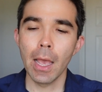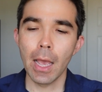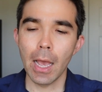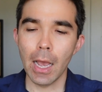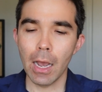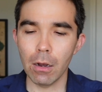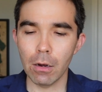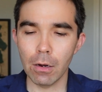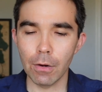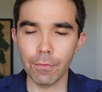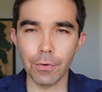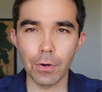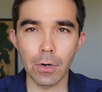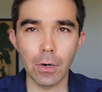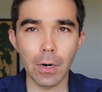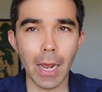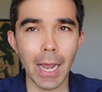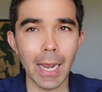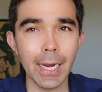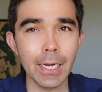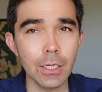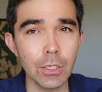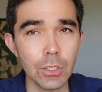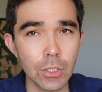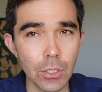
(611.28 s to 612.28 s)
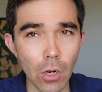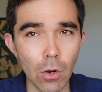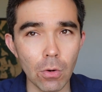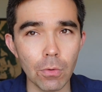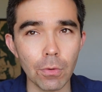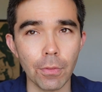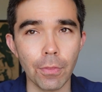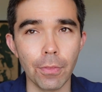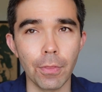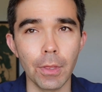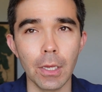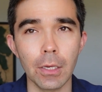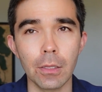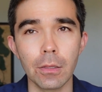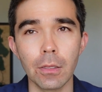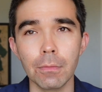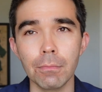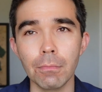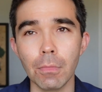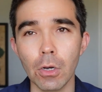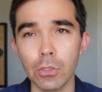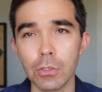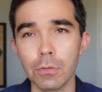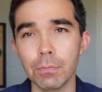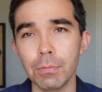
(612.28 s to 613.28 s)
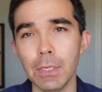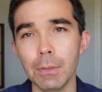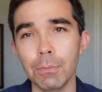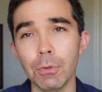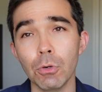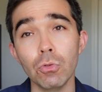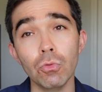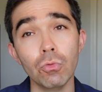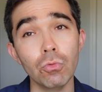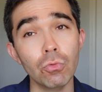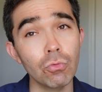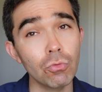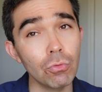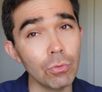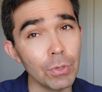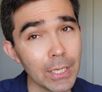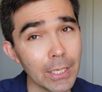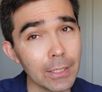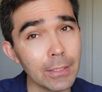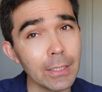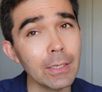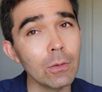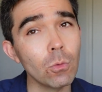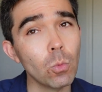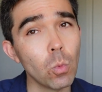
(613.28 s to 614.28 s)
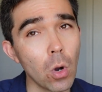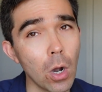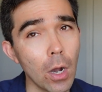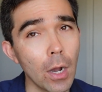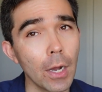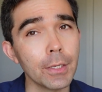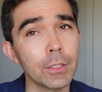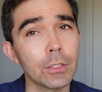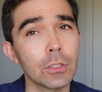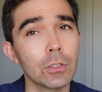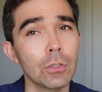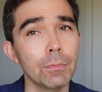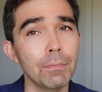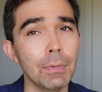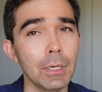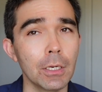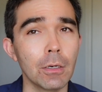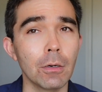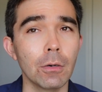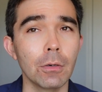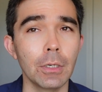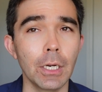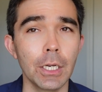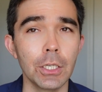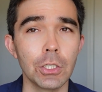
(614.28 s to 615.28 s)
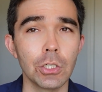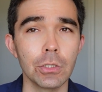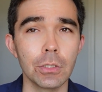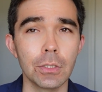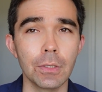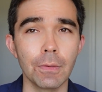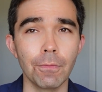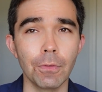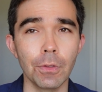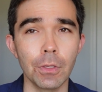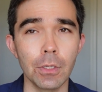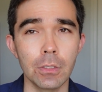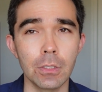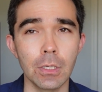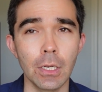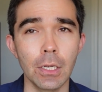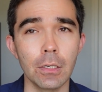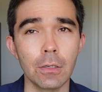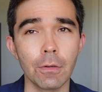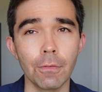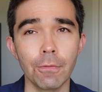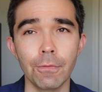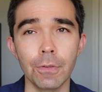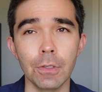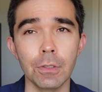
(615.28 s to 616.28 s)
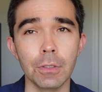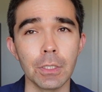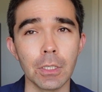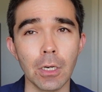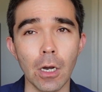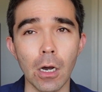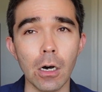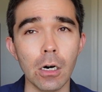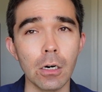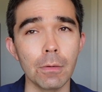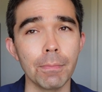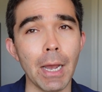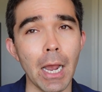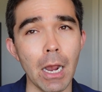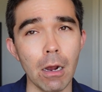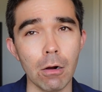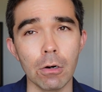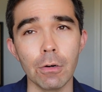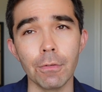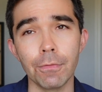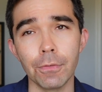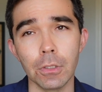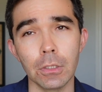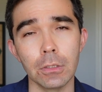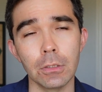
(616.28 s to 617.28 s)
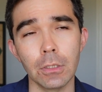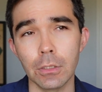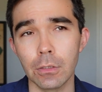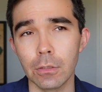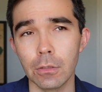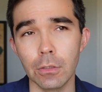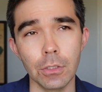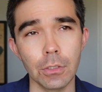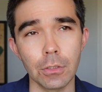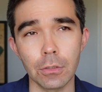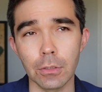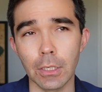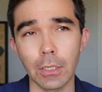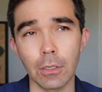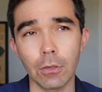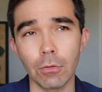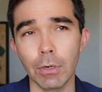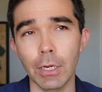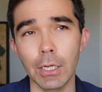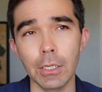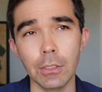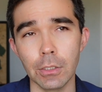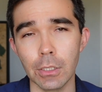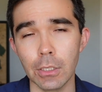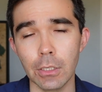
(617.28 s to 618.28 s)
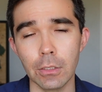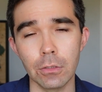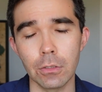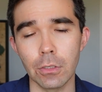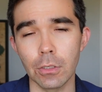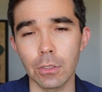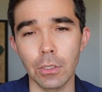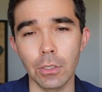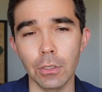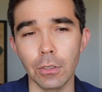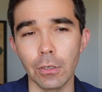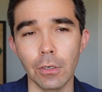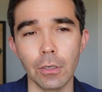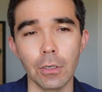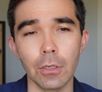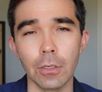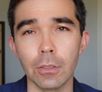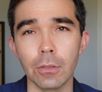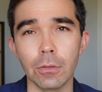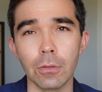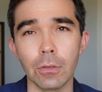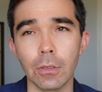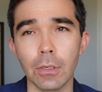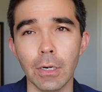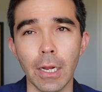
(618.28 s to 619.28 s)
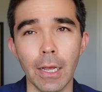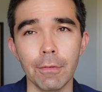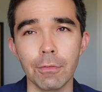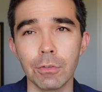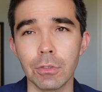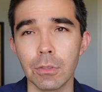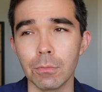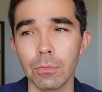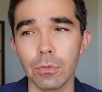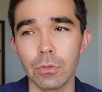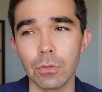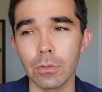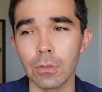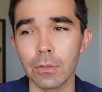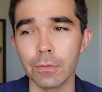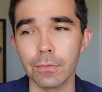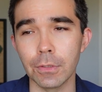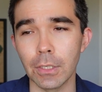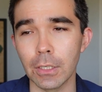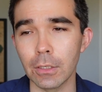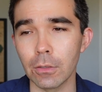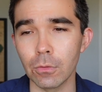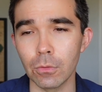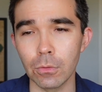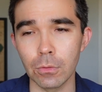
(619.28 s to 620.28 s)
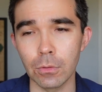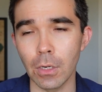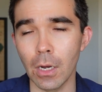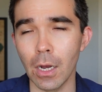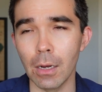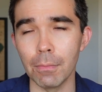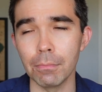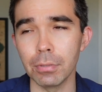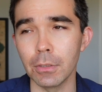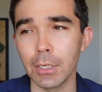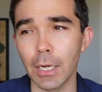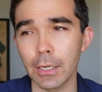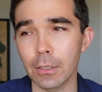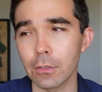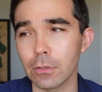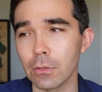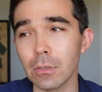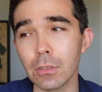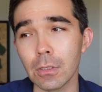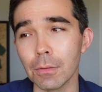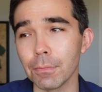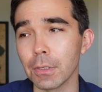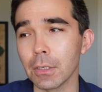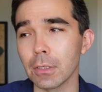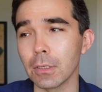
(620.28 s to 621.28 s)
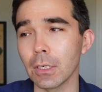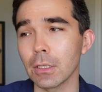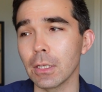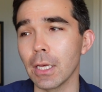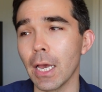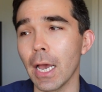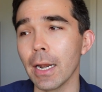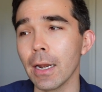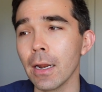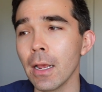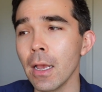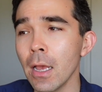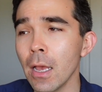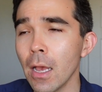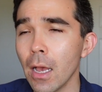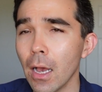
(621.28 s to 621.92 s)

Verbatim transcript: However, I don't think that most people really want to be in a relationship for the sake of feeling all powerful, unless they're just like crazy insecure or have some sort of like complex or something like that.